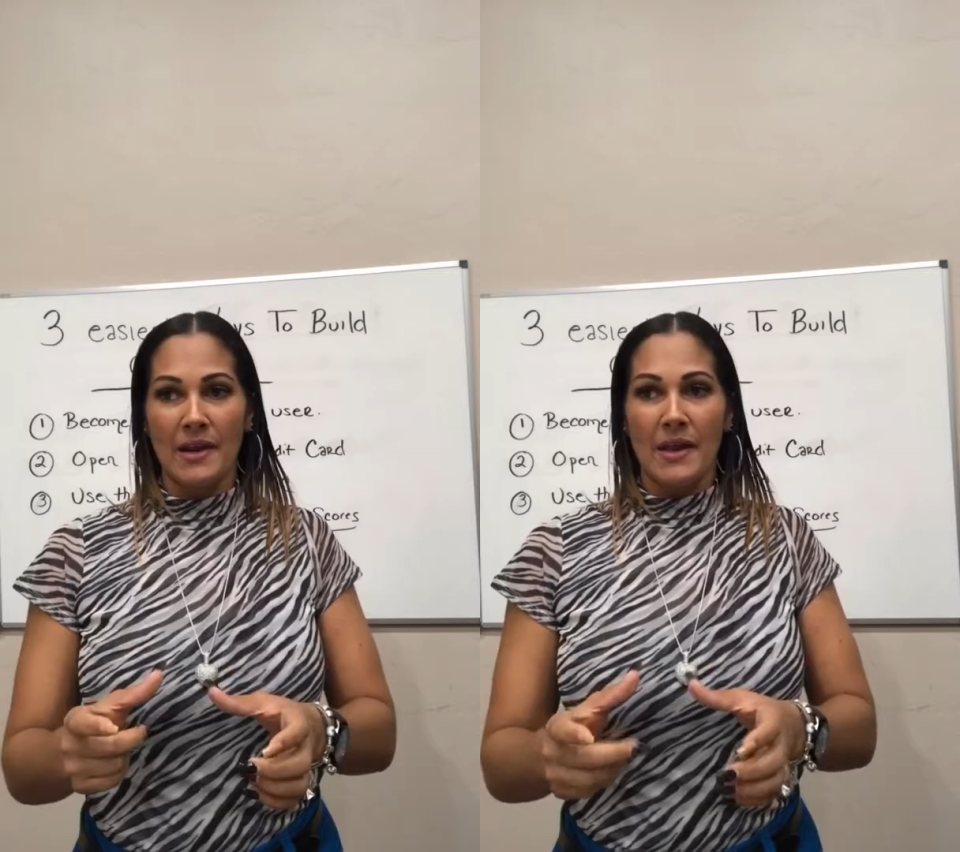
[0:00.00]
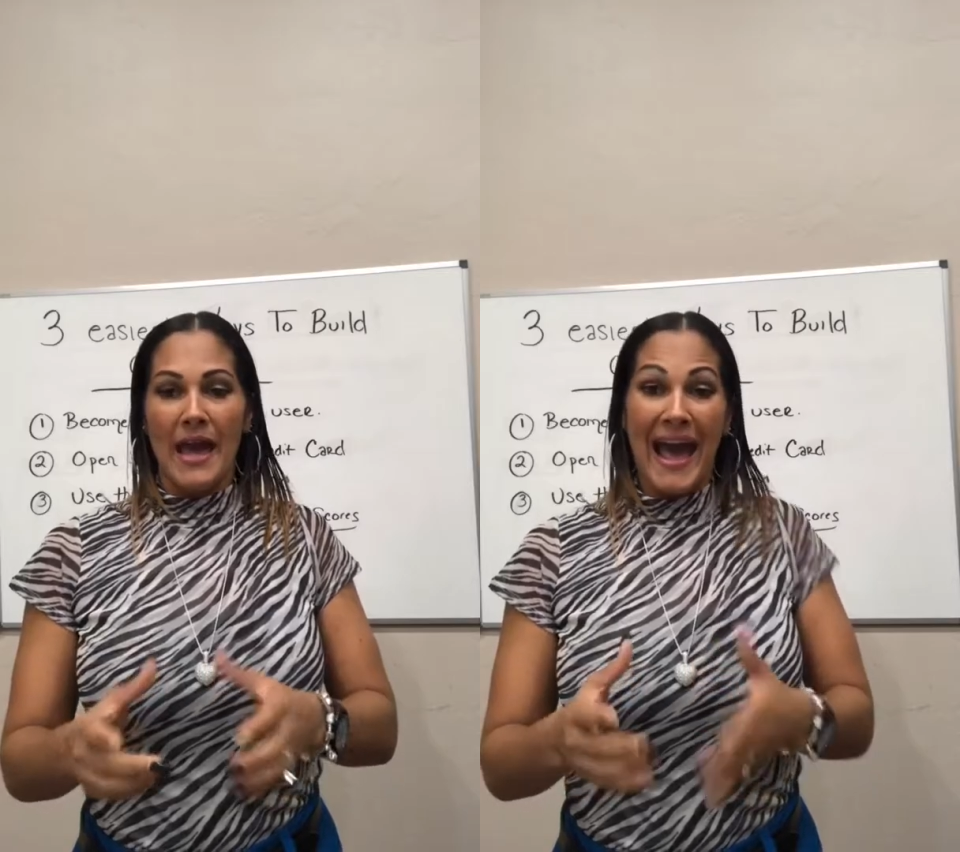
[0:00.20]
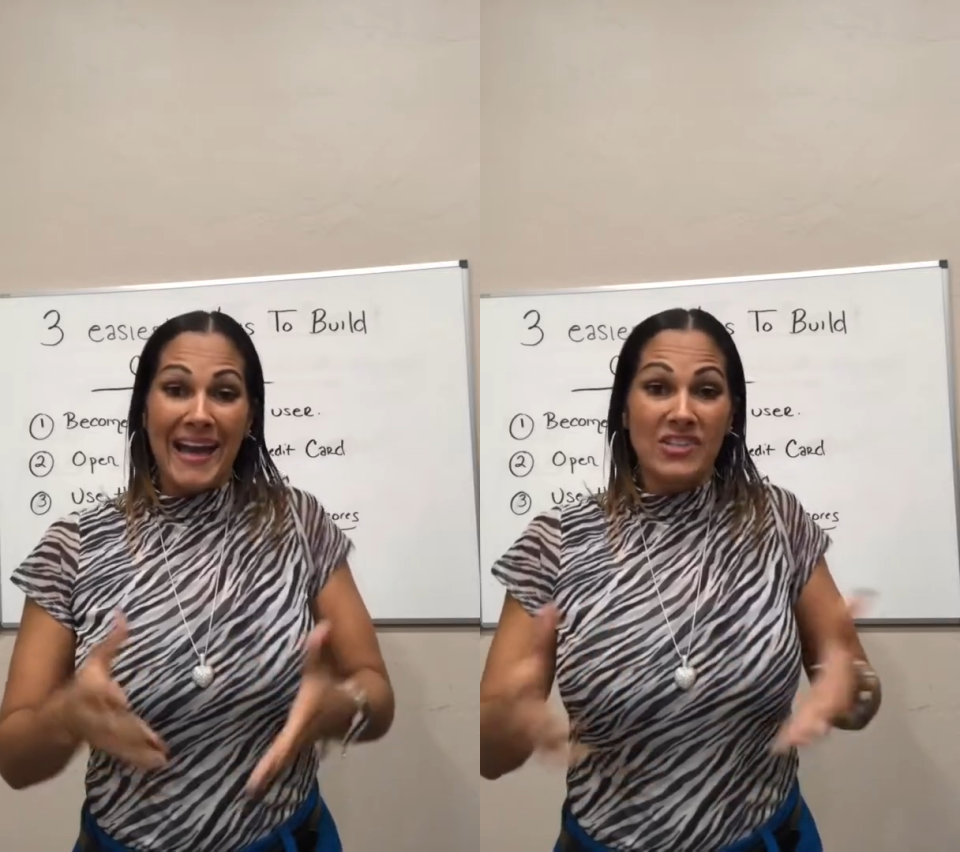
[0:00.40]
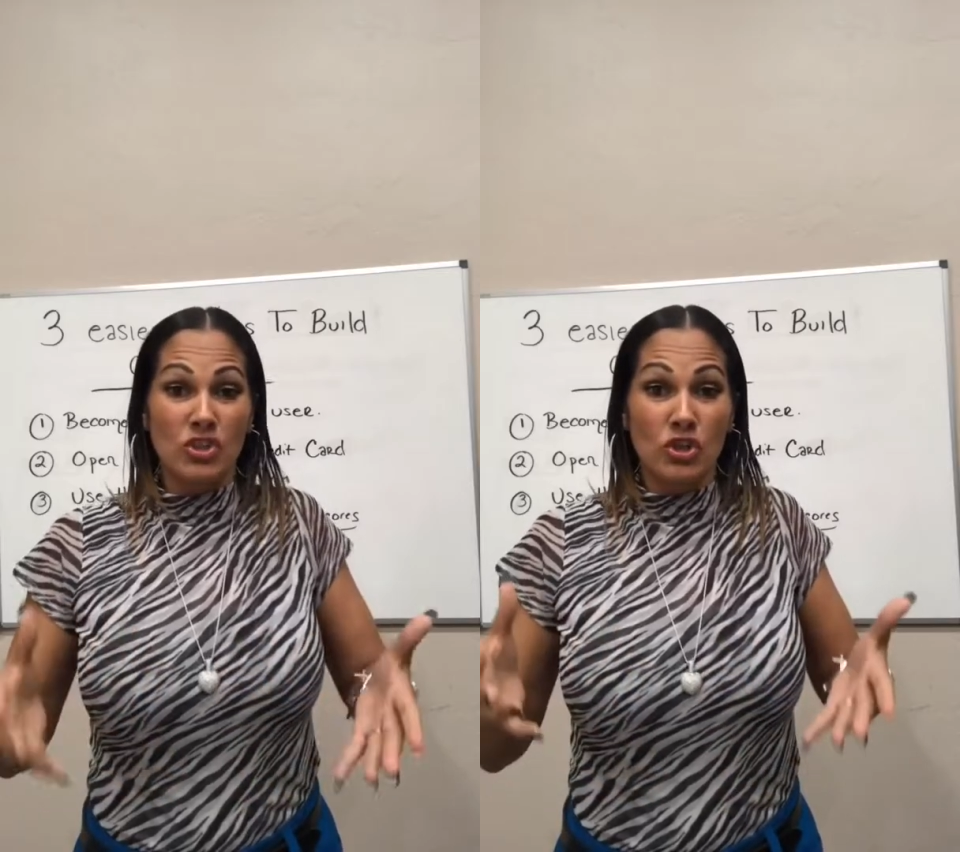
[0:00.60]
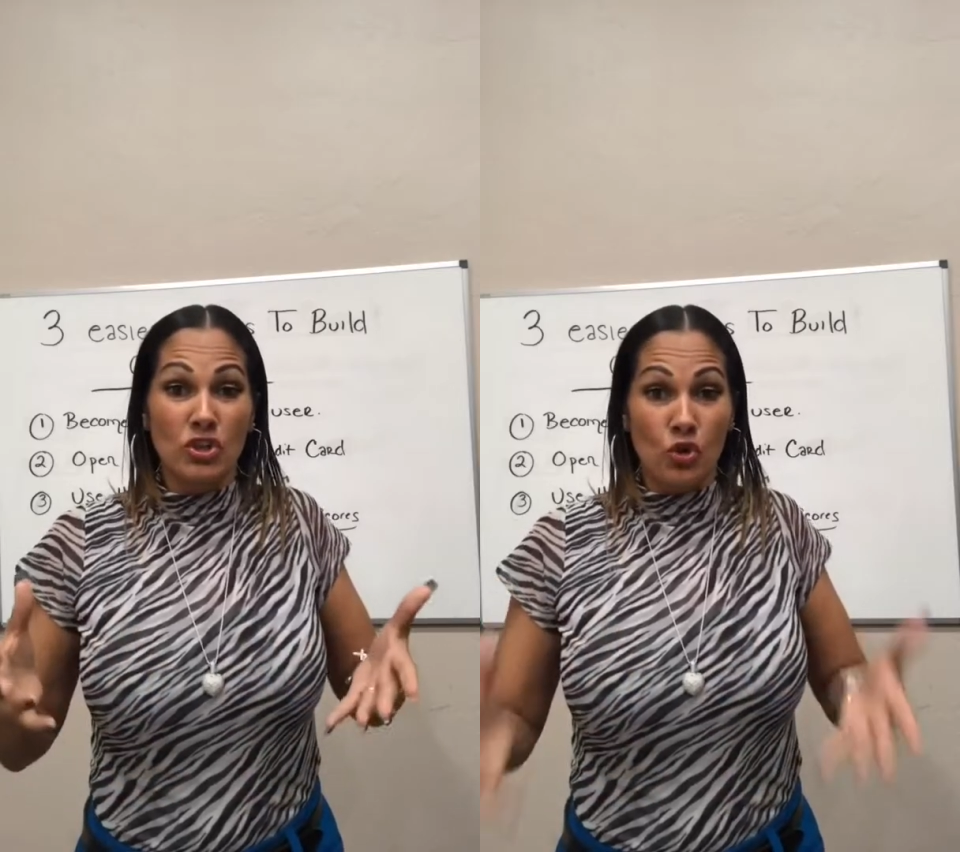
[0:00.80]
has
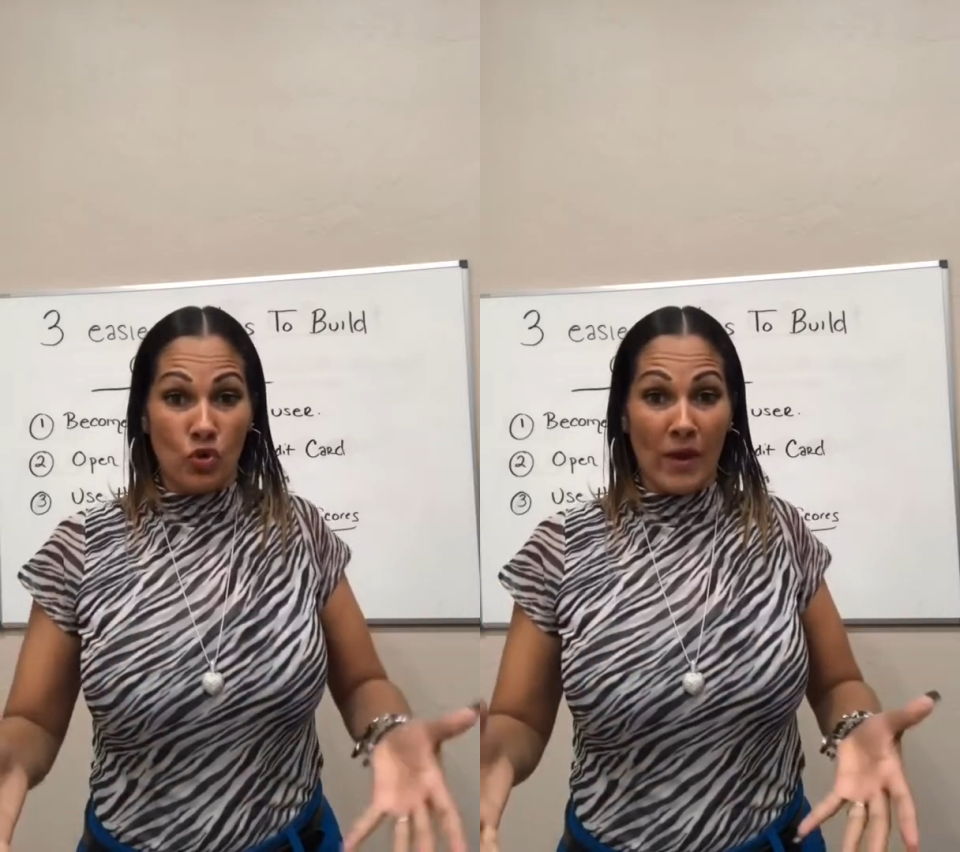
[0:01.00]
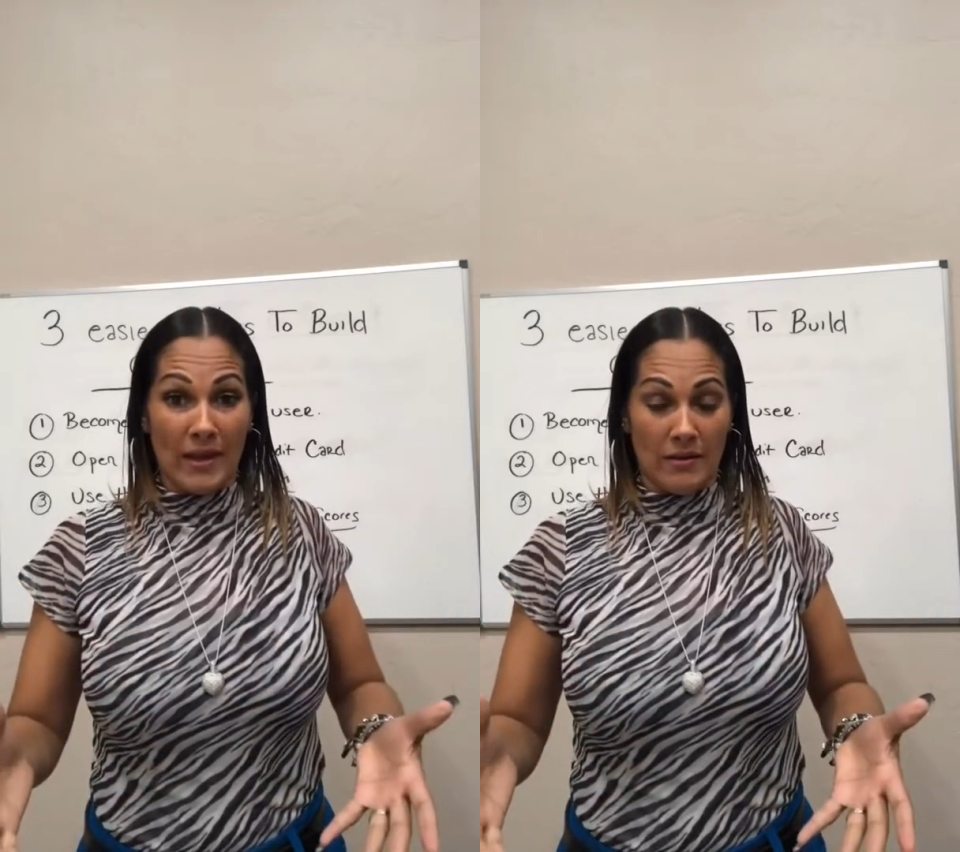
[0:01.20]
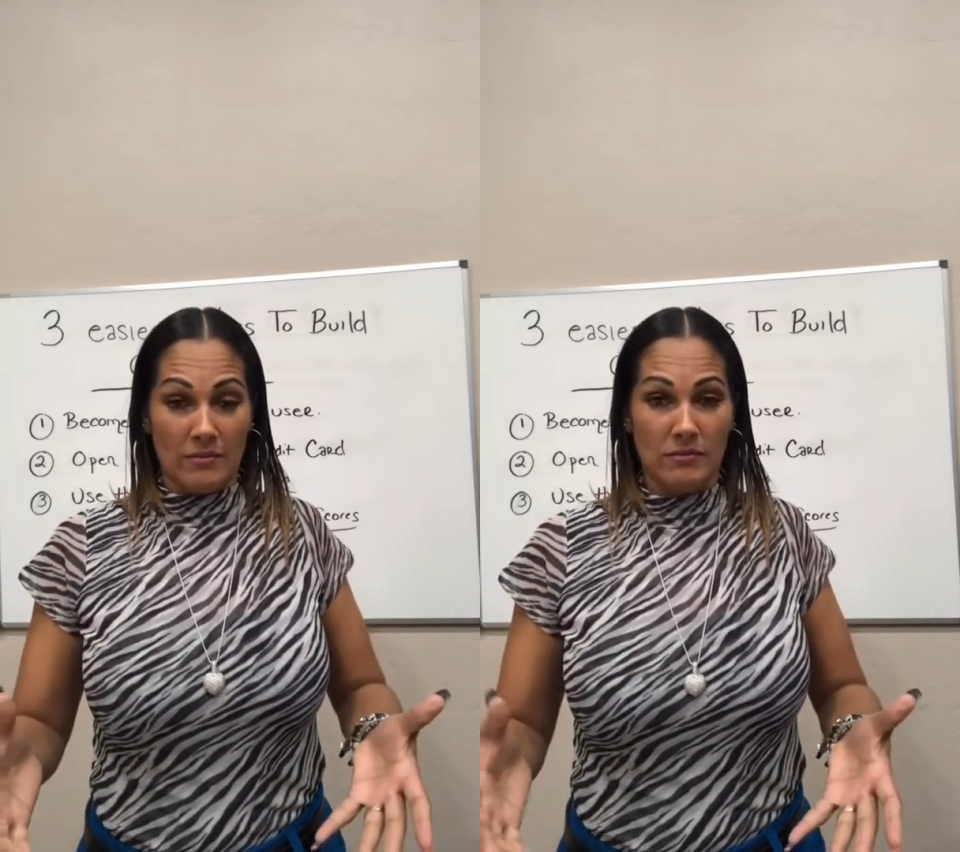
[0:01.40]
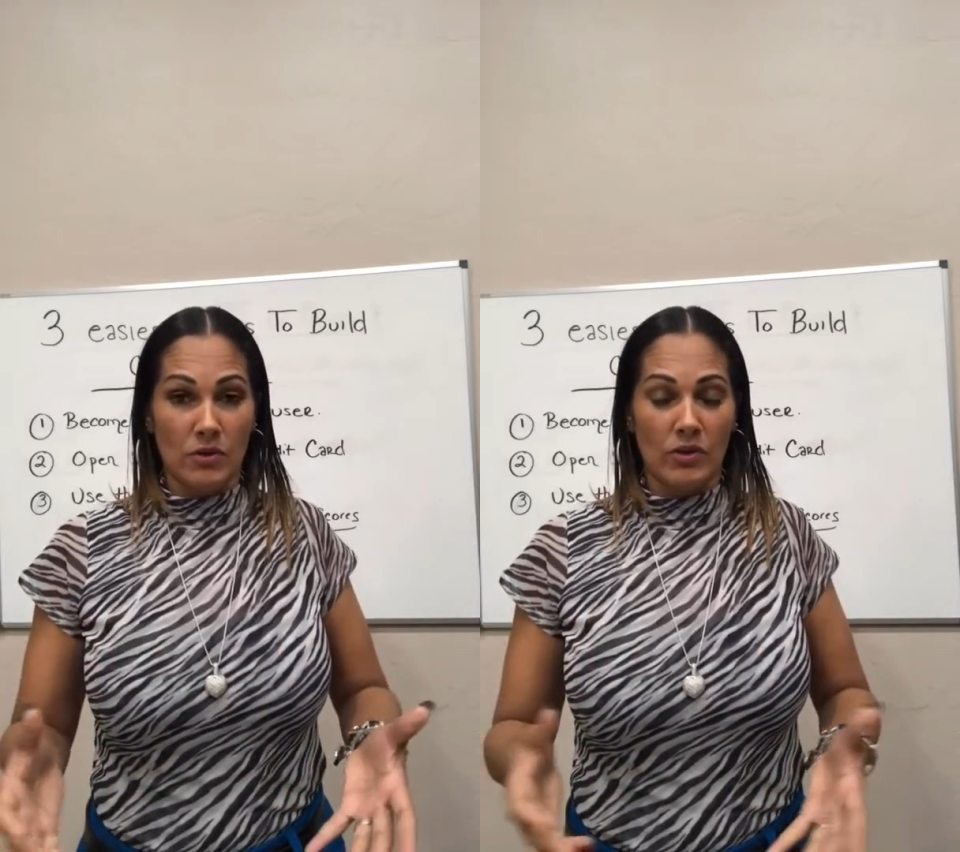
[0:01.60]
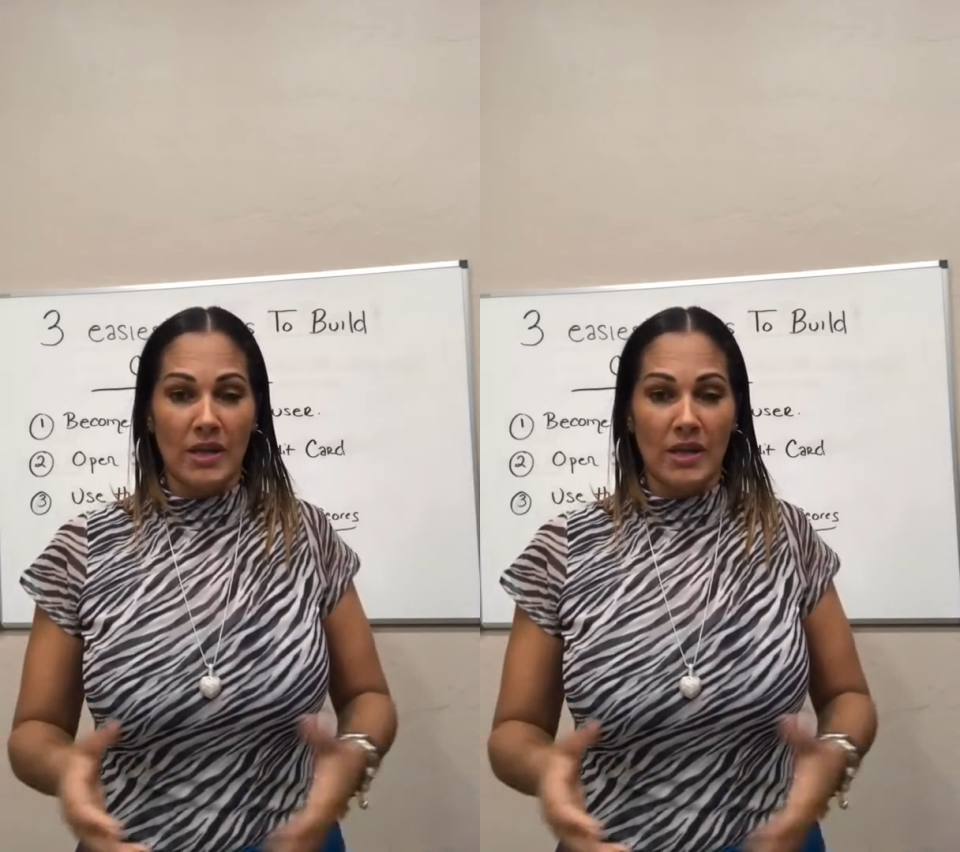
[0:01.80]
good credit, okay?